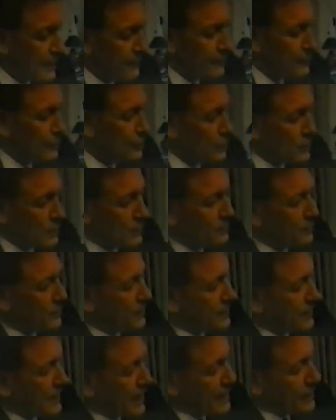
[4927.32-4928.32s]
If it's got the
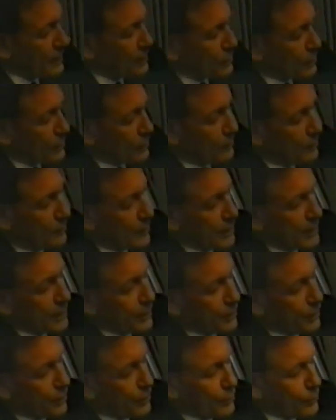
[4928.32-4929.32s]
potential of
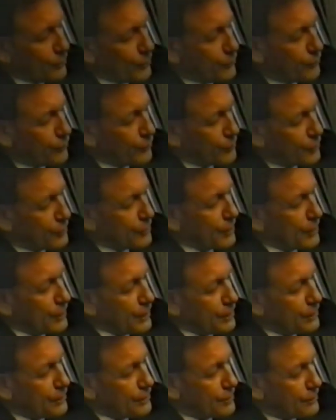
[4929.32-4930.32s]
being used for
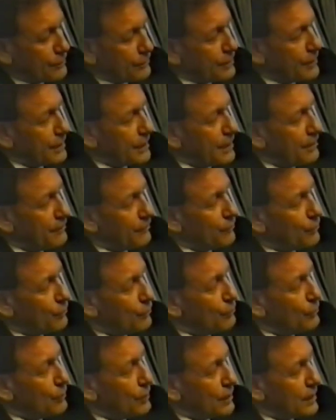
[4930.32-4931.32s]
sinister and evil
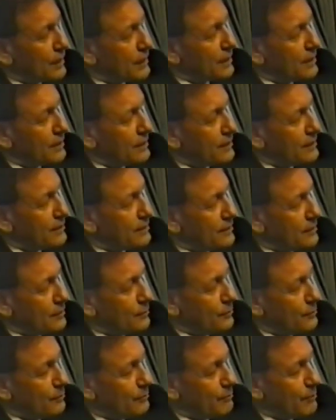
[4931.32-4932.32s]
work,
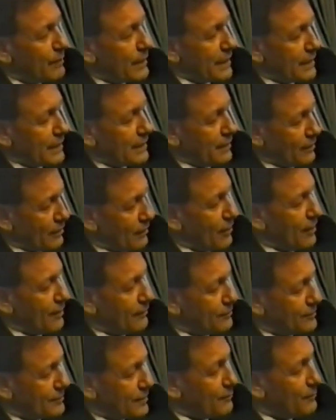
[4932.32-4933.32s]
you'll bet your
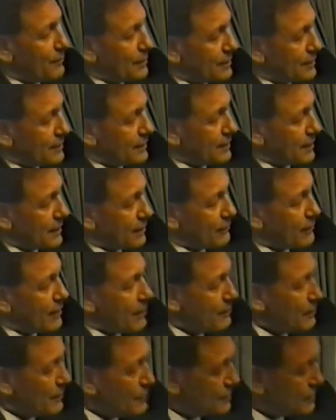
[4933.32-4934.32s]
life someone's going to
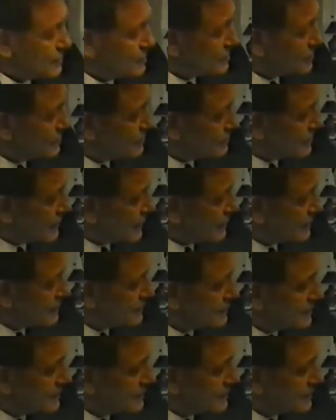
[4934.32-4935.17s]
grab it to do that.